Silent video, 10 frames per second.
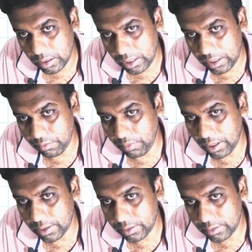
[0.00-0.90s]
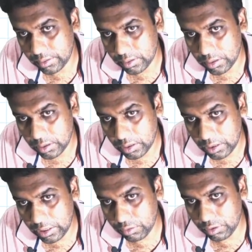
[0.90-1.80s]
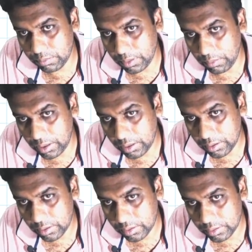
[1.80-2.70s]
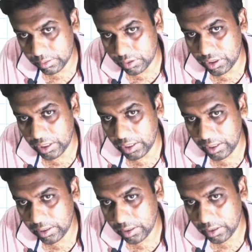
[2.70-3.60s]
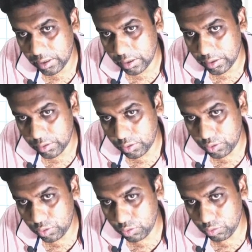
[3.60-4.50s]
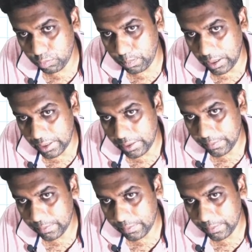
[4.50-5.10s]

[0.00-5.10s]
a1 e to the power j 2 pi